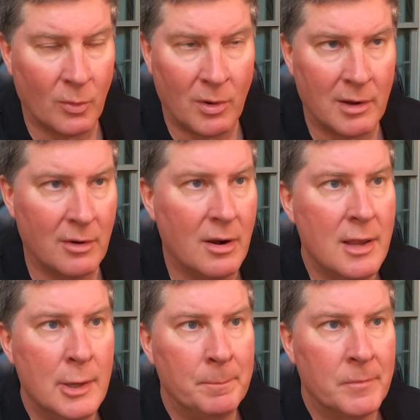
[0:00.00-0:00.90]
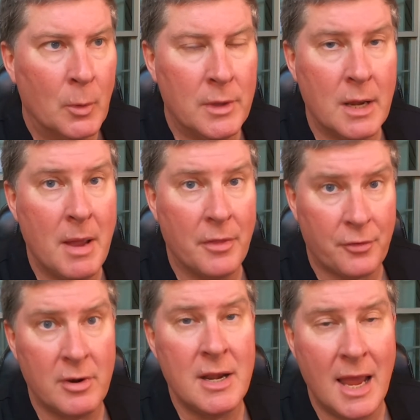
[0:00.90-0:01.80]
water. Within about
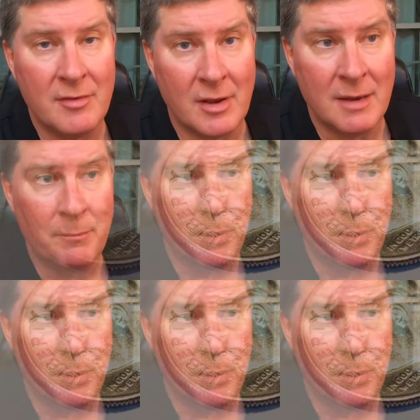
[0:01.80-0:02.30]
3 days, I did